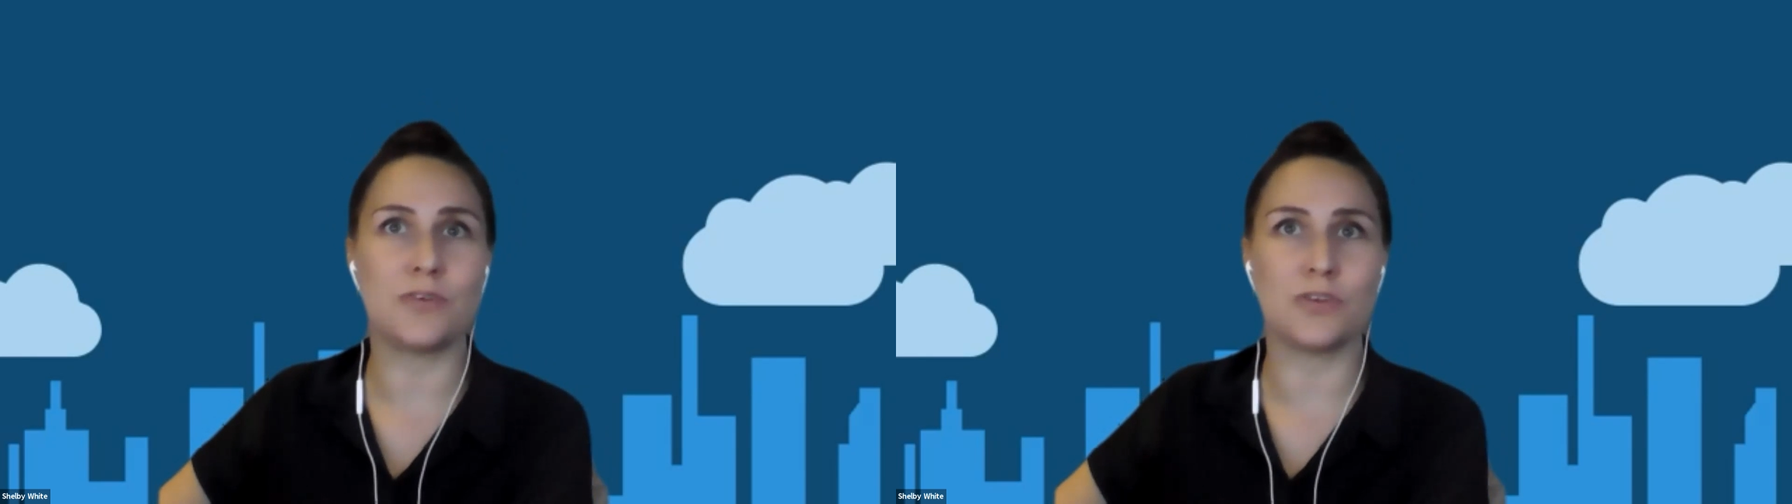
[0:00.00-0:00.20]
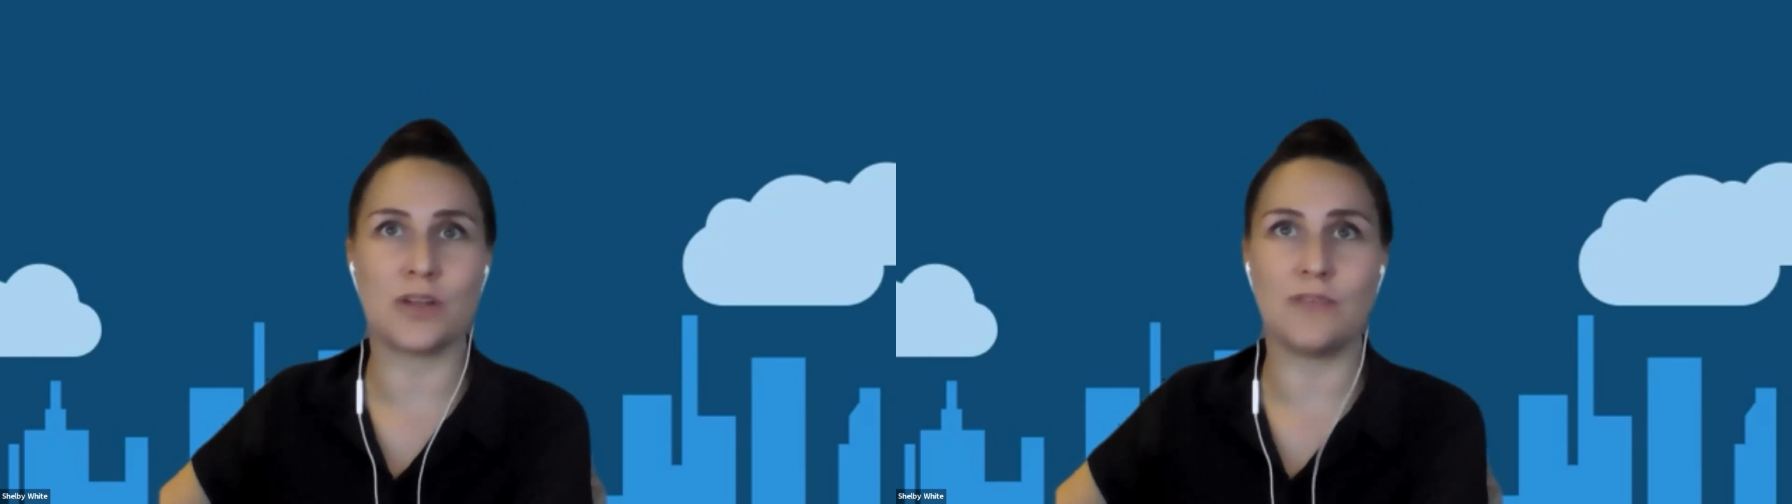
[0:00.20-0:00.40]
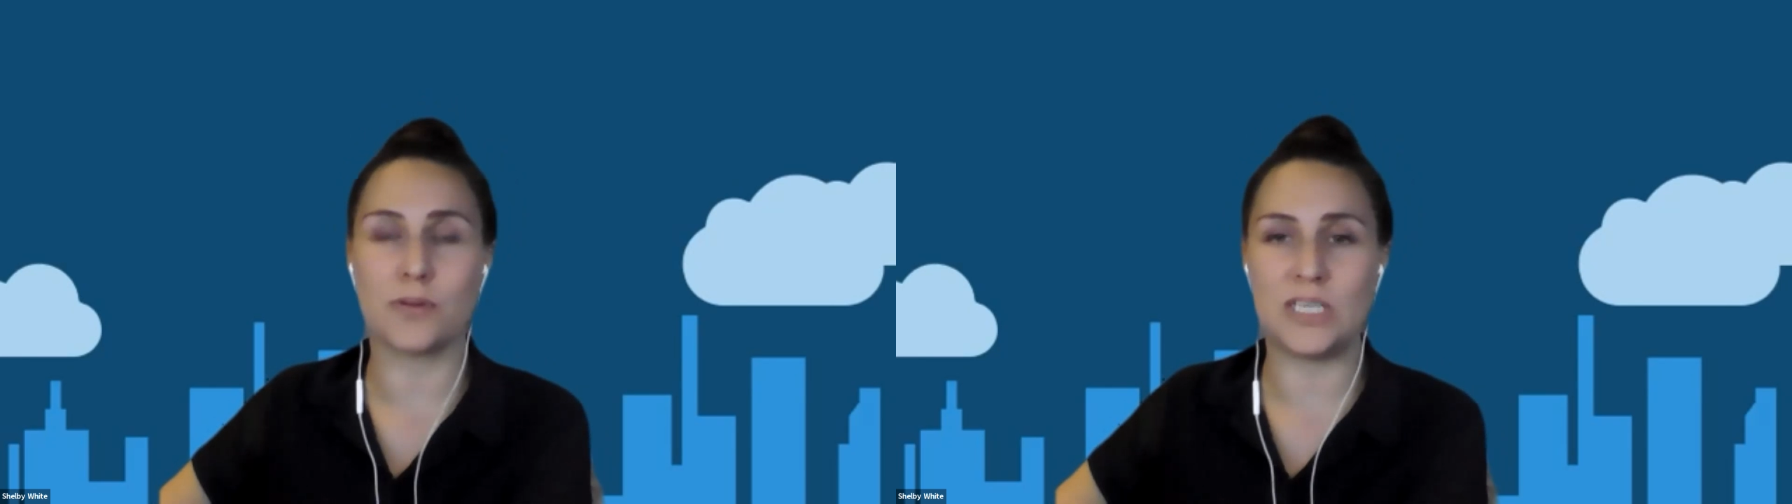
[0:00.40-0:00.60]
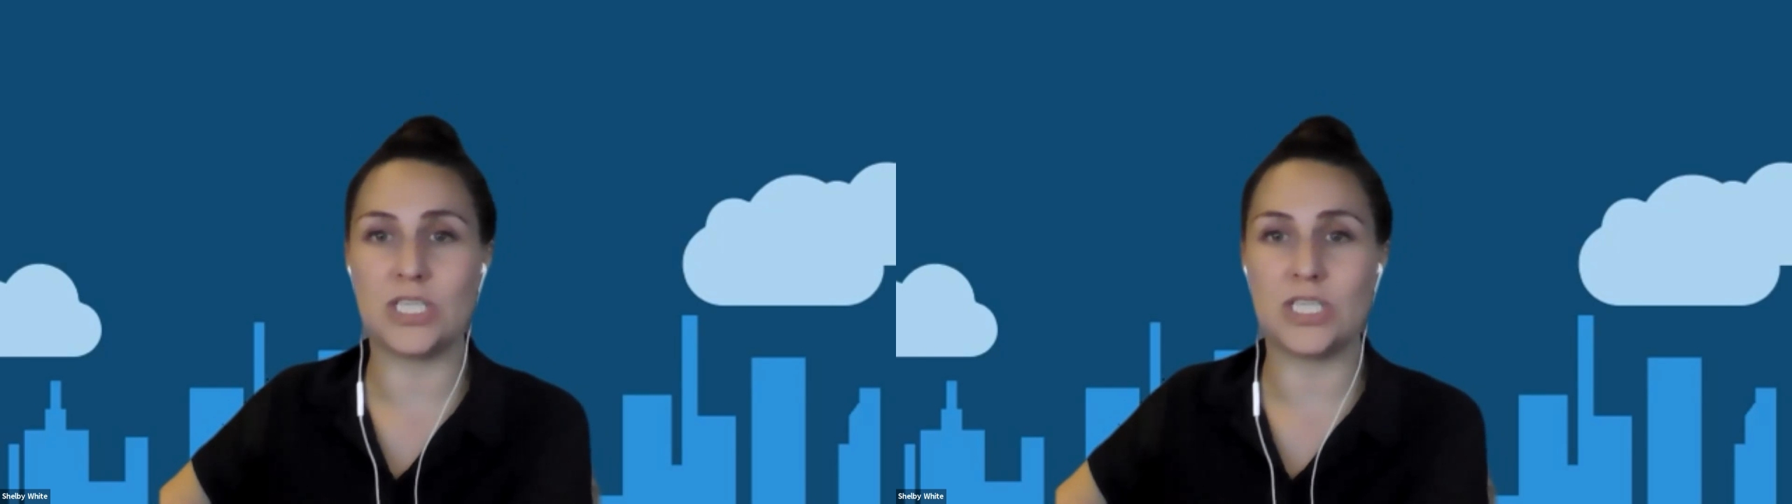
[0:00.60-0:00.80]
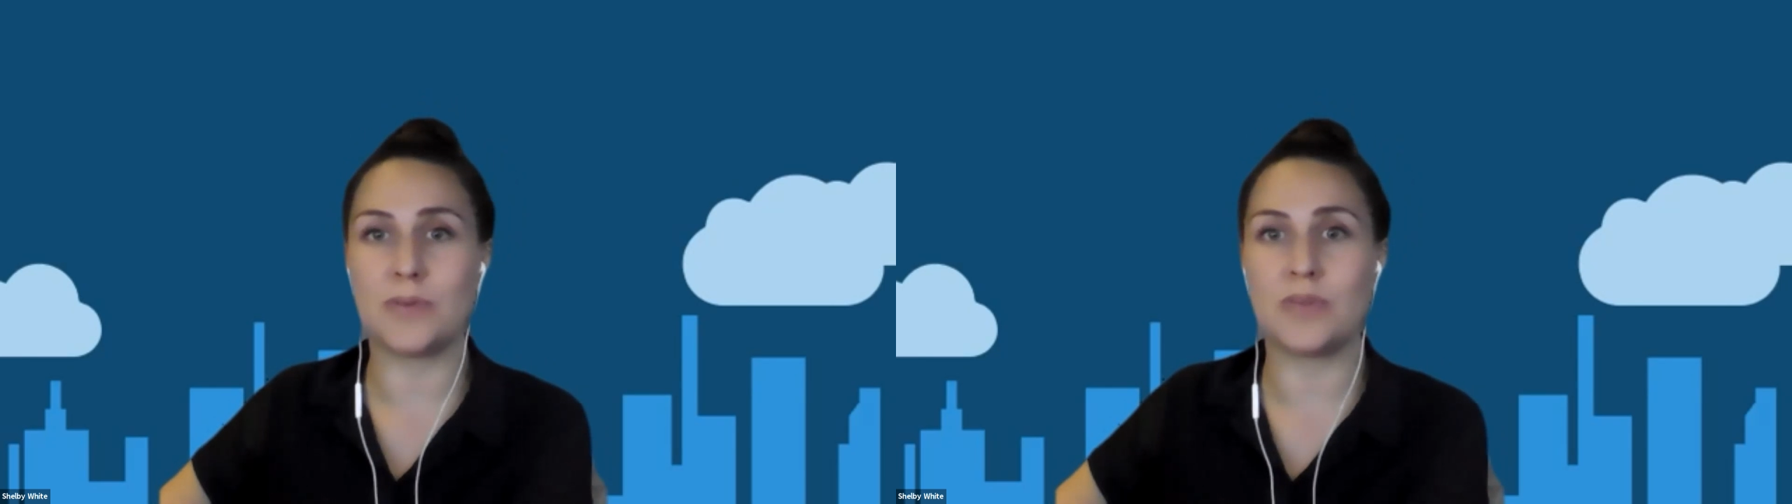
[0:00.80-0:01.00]
further
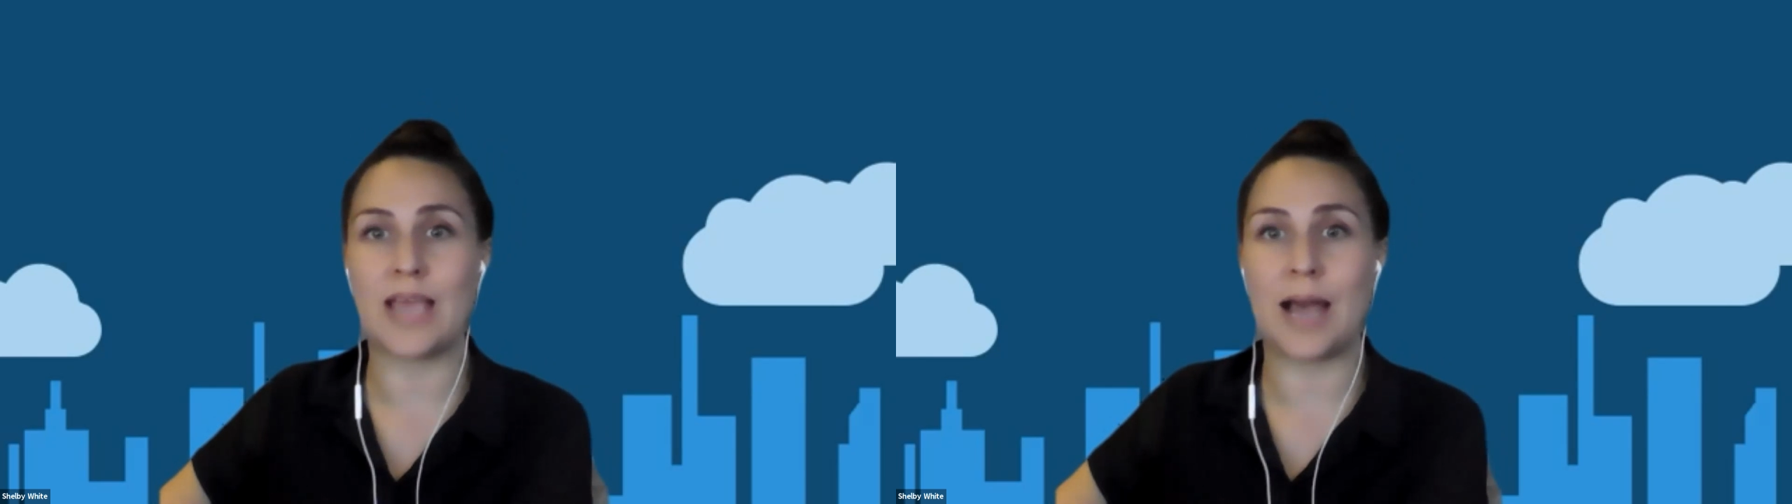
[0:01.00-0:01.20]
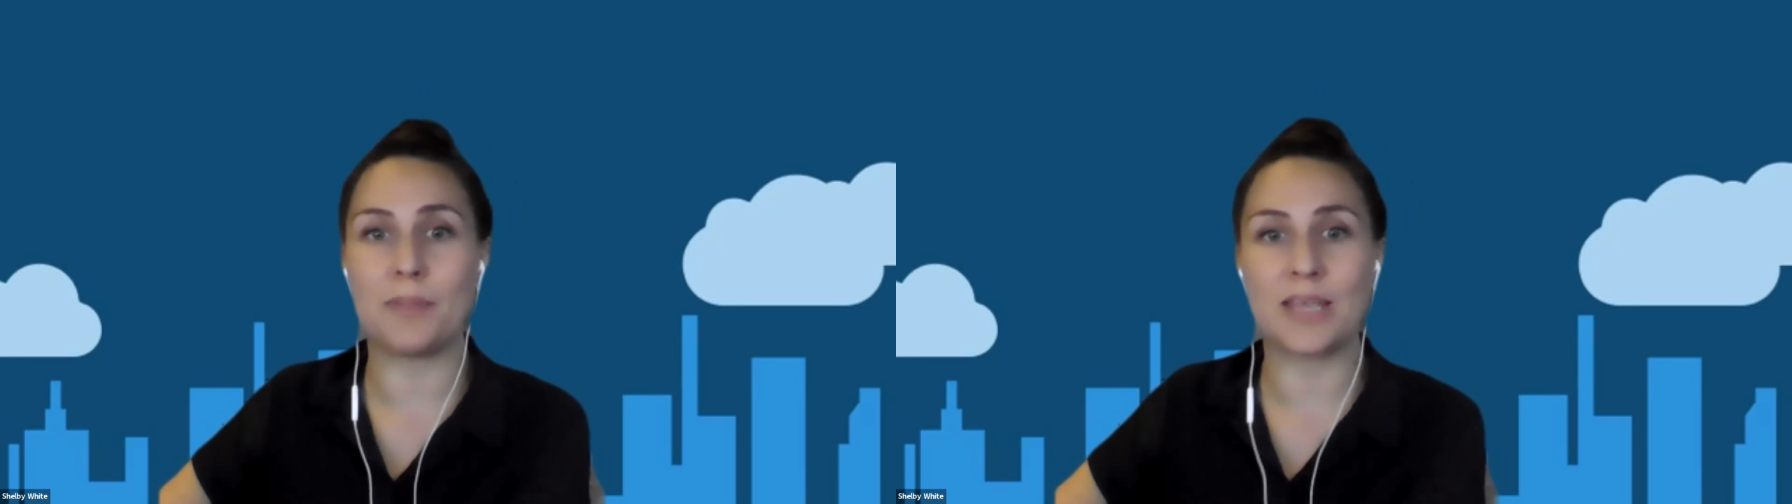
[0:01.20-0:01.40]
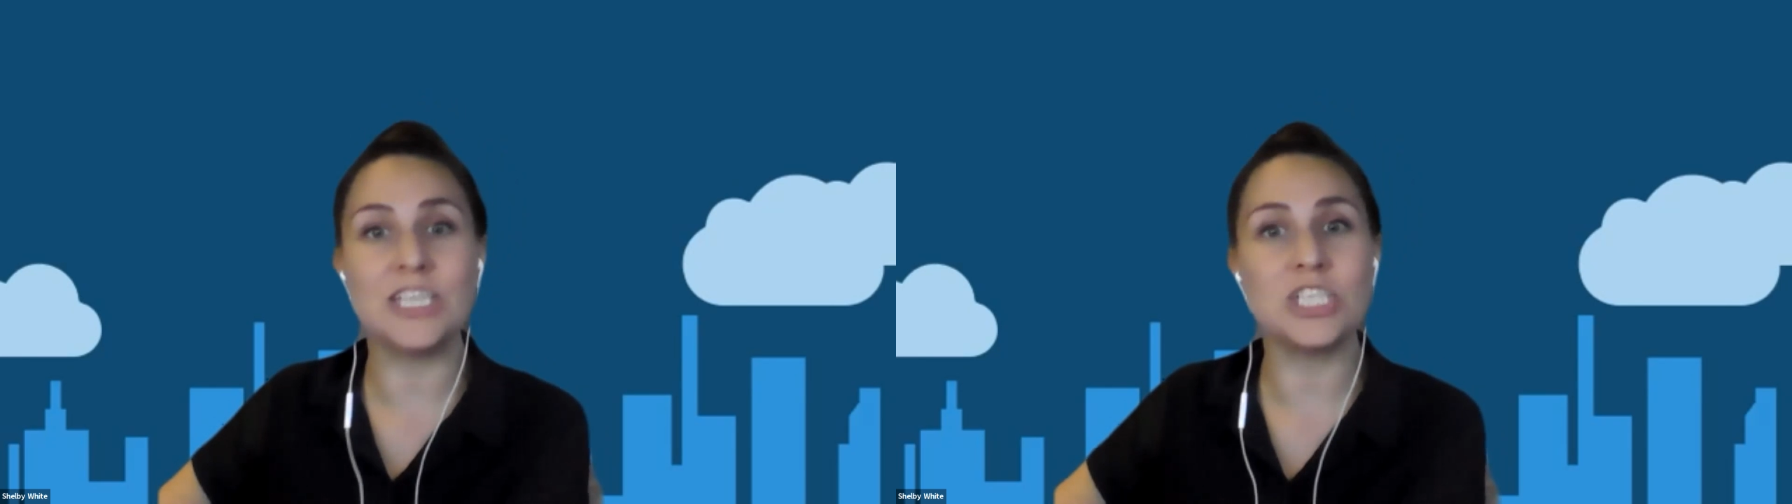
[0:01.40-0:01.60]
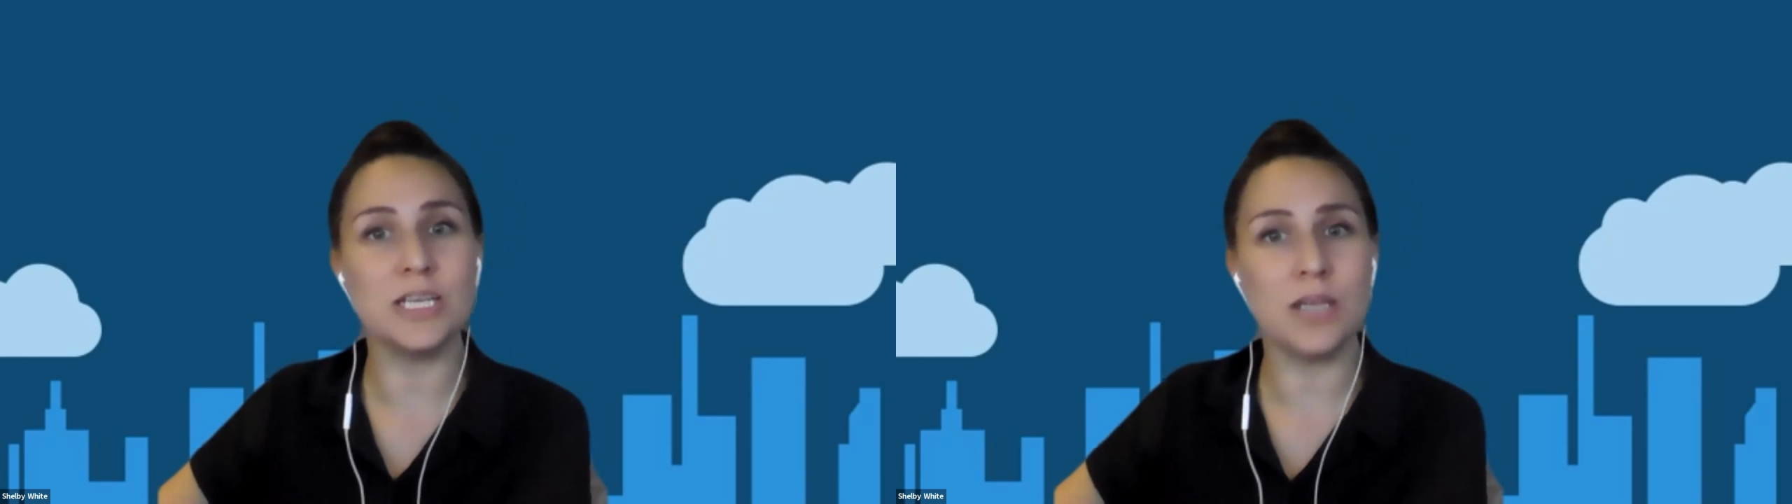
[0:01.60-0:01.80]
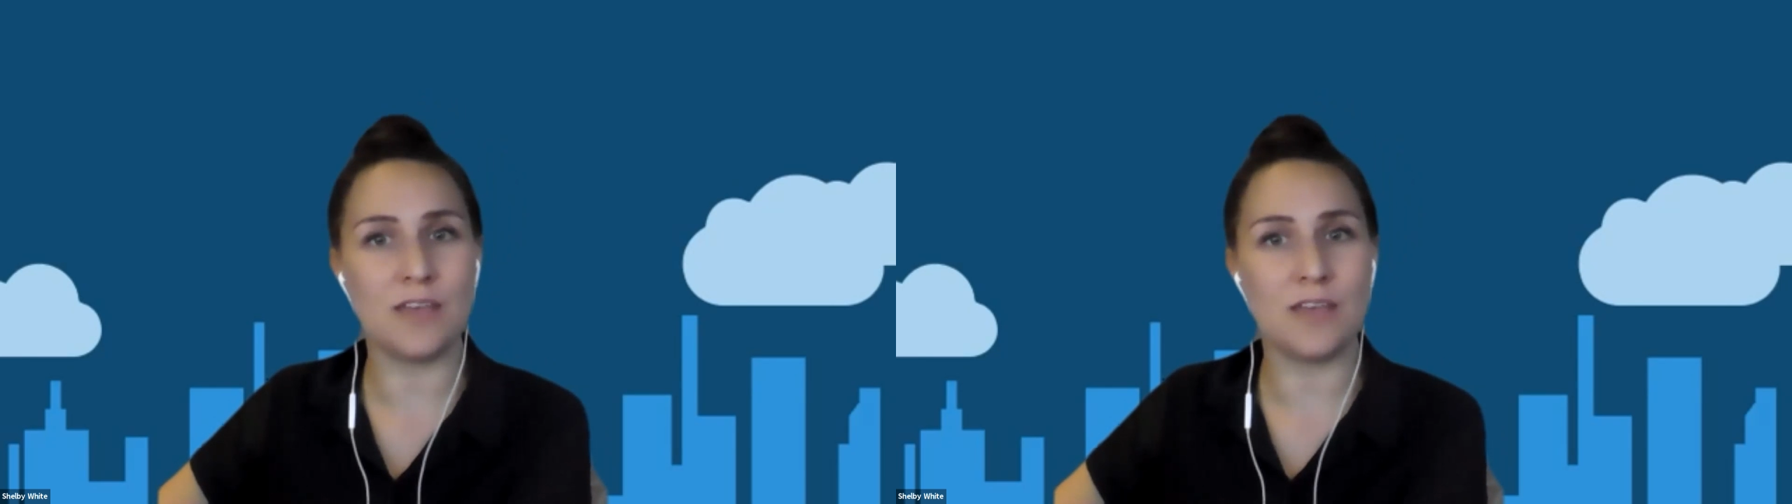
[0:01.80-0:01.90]
information about the application